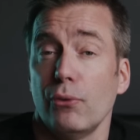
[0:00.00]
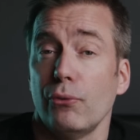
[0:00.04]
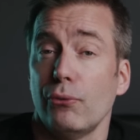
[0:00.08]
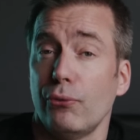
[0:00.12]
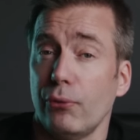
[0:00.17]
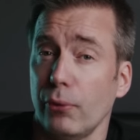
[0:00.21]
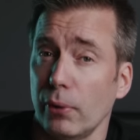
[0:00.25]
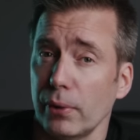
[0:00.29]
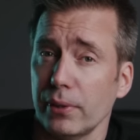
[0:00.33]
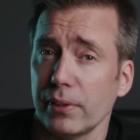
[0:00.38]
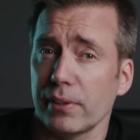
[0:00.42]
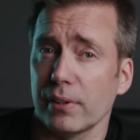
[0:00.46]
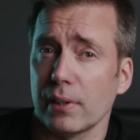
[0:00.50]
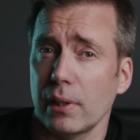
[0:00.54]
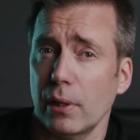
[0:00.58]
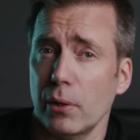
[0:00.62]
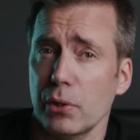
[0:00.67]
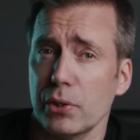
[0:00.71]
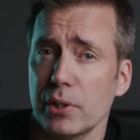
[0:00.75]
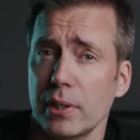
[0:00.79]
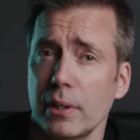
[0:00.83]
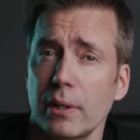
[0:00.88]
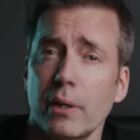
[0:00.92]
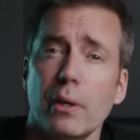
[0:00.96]
Full
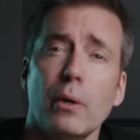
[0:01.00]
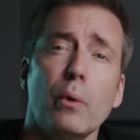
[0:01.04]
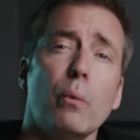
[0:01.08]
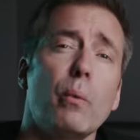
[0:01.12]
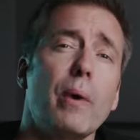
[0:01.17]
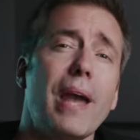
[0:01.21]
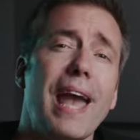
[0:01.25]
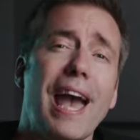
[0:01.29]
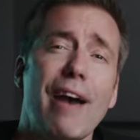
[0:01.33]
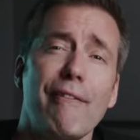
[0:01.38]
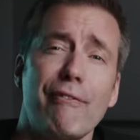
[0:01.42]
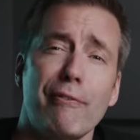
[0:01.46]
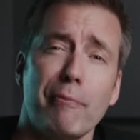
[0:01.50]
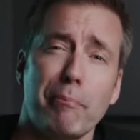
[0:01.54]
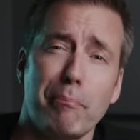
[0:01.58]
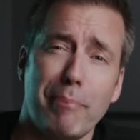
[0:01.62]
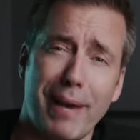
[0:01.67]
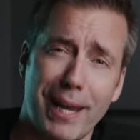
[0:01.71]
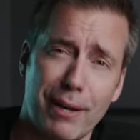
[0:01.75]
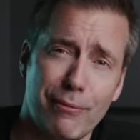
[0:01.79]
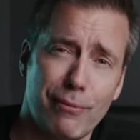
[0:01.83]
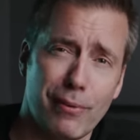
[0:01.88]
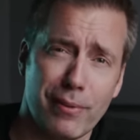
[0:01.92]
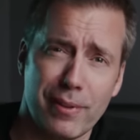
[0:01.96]
disclosure, we haven't
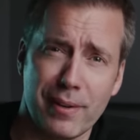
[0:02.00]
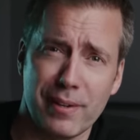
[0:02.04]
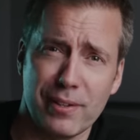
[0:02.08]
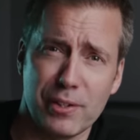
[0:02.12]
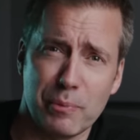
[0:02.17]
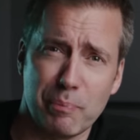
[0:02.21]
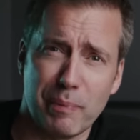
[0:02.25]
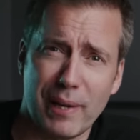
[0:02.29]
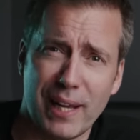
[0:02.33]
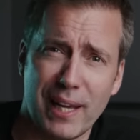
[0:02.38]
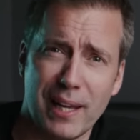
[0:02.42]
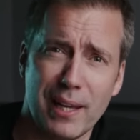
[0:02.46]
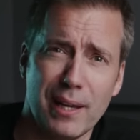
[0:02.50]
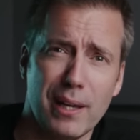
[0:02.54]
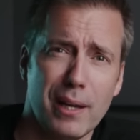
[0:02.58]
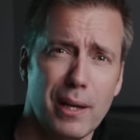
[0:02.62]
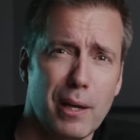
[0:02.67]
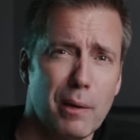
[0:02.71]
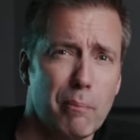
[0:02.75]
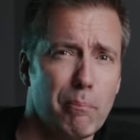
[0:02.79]
paid for the display,